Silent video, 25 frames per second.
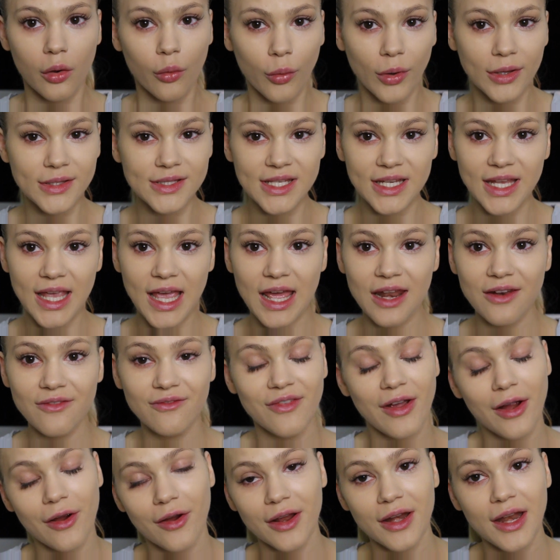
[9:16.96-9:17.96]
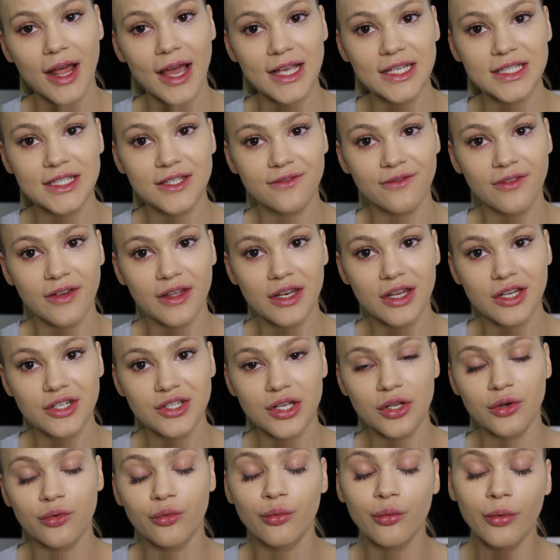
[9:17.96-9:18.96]
Once again, very nice
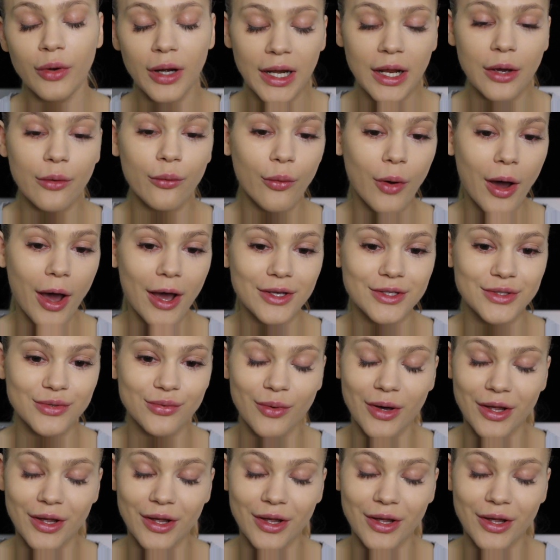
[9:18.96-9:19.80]
finish. It really works